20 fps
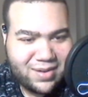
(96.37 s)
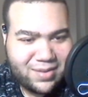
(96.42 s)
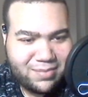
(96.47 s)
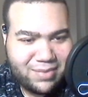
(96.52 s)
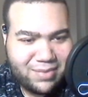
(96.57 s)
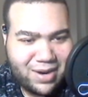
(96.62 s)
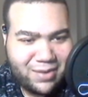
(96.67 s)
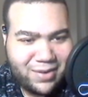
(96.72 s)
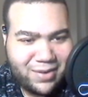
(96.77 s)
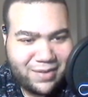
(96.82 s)

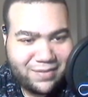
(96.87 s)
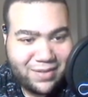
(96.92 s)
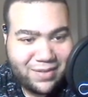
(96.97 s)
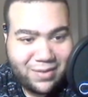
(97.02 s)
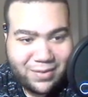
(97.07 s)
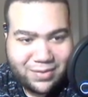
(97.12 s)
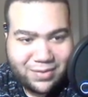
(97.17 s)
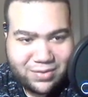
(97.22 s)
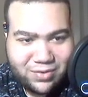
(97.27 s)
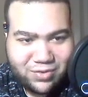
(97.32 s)
probably would have to go
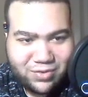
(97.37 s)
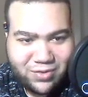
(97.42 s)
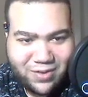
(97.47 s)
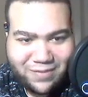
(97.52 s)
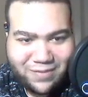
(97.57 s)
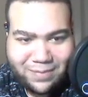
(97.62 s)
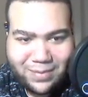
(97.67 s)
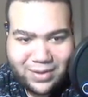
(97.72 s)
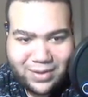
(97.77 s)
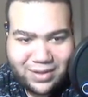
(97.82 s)
with
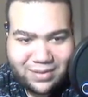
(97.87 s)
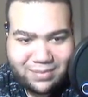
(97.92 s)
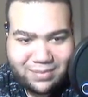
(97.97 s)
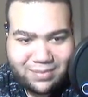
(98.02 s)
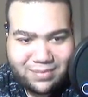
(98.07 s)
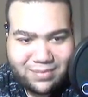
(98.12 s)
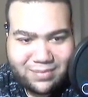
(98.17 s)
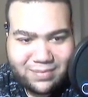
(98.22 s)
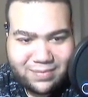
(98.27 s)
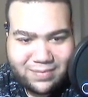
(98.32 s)

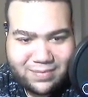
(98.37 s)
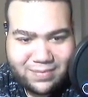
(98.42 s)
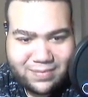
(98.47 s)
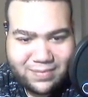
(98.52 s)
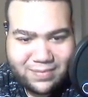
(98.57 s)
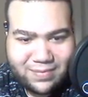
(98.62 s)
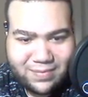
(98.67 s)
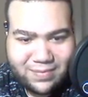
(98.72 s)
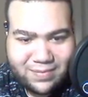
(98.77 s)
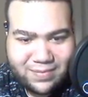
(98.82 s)
Drifblim,
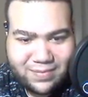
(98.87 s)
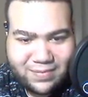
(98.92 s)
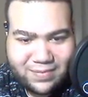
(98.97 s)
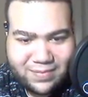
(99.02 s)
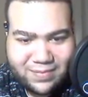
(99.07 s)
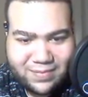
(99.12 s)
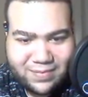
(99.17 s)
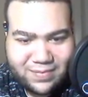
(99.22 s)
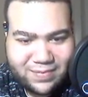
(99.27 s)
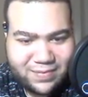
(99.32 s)

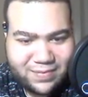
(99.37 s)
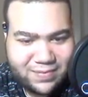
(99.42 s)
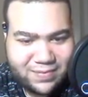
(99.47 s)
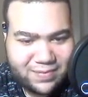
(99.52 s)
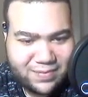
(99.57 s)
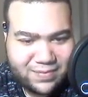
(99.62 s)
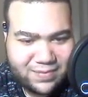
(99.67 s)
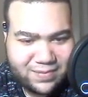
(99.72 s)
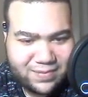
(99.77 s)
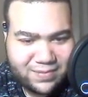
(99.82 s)

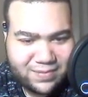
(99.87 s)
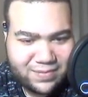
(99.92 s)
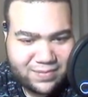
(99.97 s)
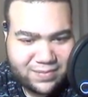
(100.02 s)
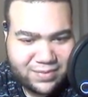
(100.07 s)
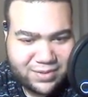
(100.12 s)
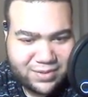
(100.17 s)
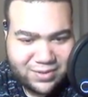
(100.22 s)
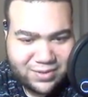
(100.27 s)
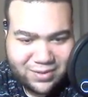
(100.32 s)
mm,
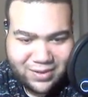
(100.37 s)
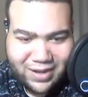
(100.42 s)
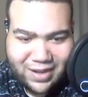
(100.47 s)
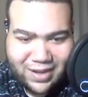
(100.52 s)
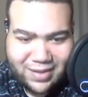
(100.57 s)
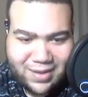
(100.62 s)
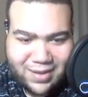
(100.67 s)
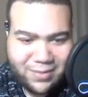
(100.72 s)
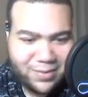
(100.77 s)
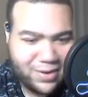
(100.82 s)

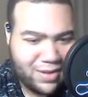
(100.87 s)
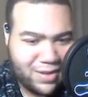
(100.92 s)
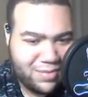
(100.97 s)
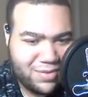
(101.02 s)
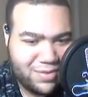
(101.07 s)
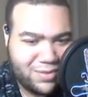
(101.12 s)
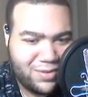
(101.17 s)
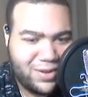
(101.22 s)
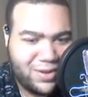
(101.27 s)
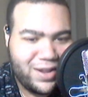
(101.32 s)
Snorlax. Everyone loves
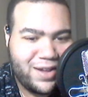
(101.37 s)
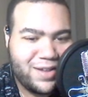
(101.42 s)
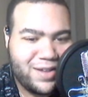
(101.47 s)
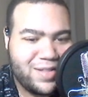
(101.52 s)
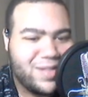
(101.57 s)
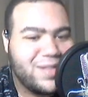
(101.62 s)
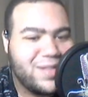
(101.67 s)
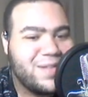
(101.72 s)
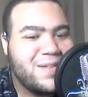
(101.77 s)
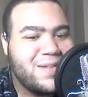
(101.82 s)
Snorlax.